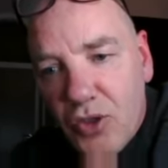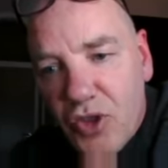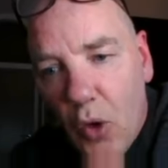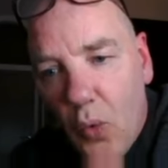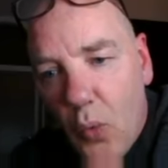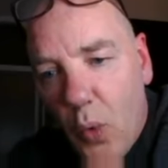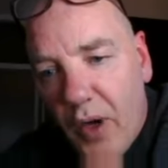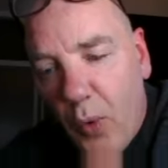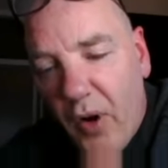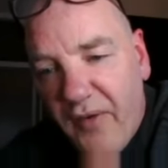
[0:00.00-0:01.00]
So
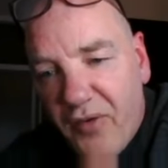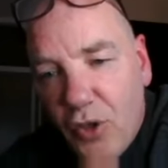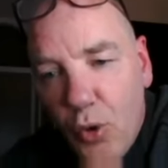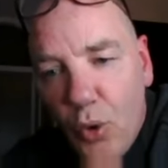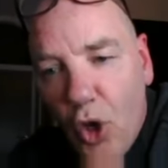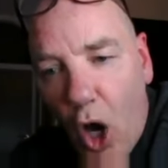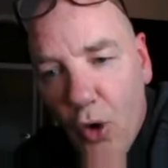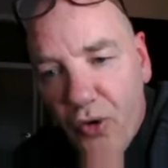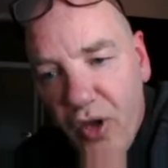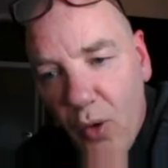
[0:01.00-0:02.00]
wherever the new
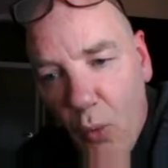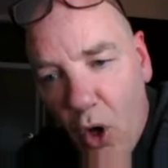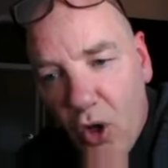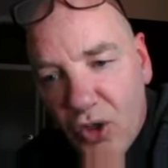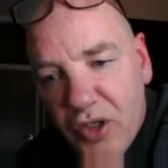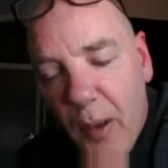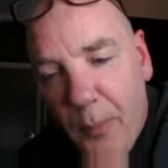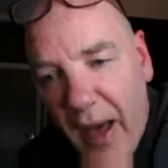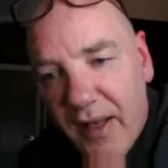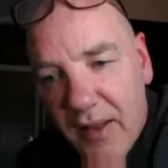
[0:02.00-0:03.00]
concrete was,
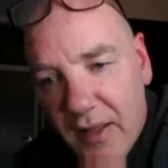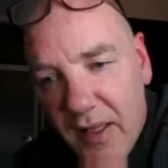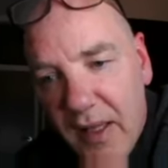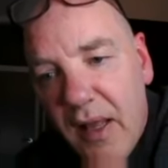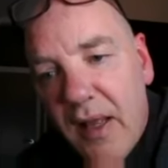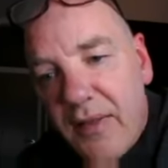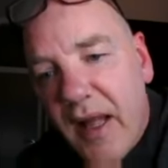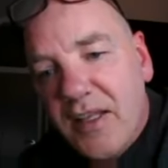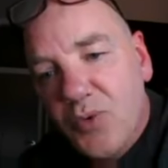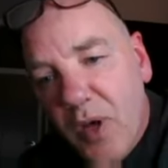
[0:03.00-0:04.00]
apparently
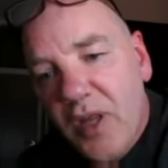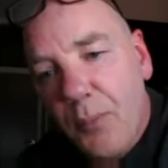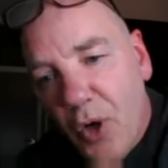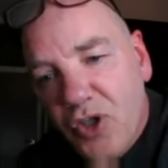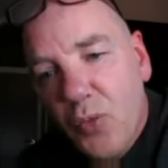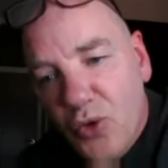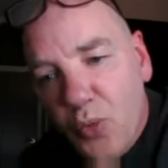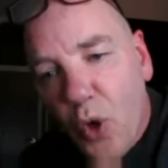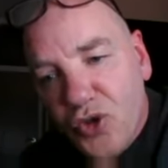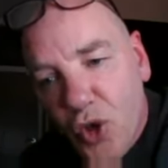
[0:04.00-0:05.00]
that's where the body was
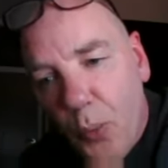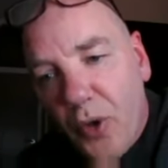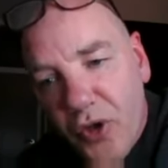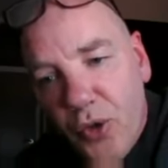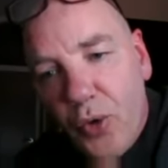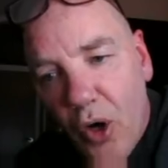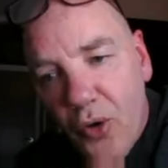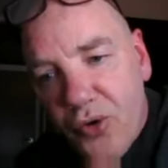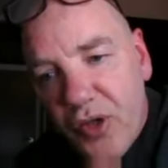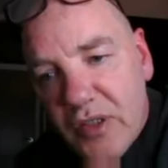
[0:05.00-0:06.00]
washed up on the new
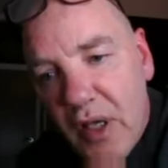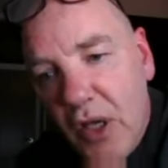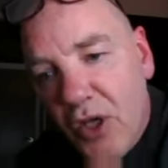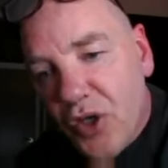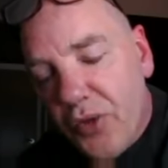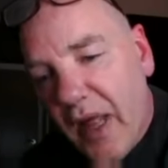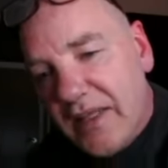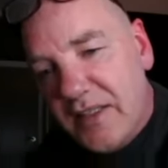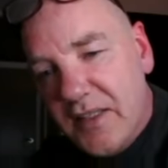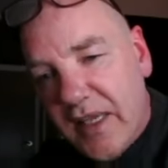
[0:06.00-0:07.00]
concrete. So
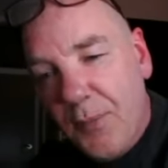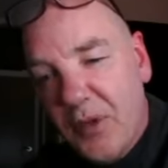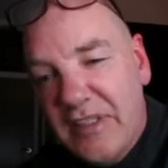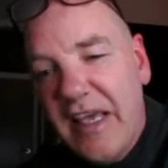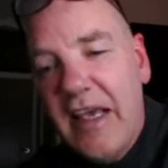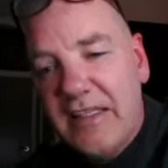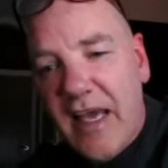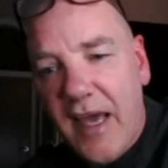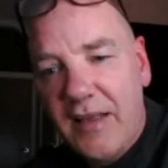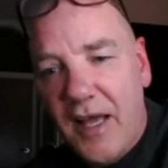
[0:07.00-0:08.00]
that's the type of
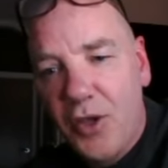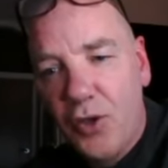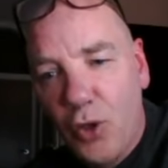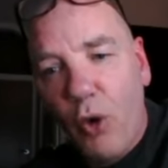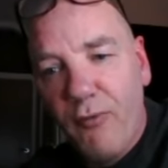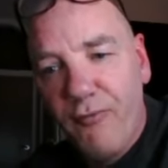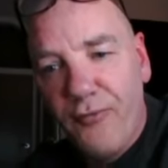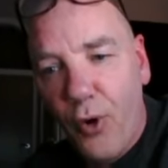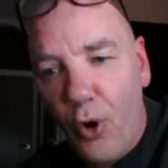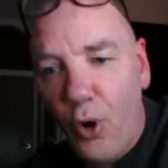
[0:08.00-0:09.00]
detail that you're looking
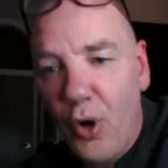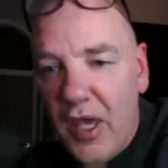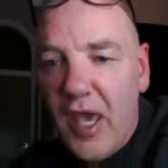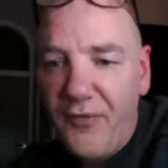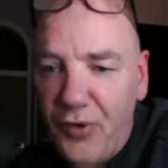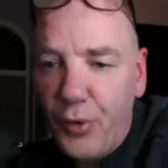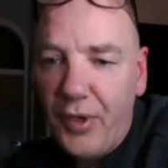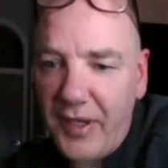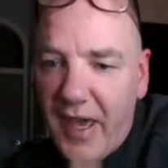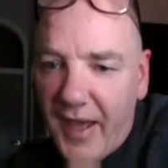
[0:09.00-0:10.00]
for if you
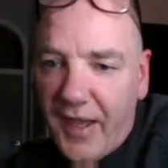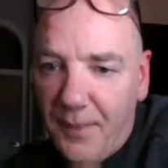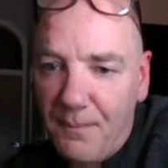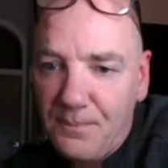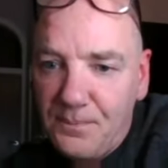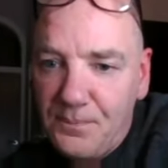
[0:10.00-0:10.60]
can get it.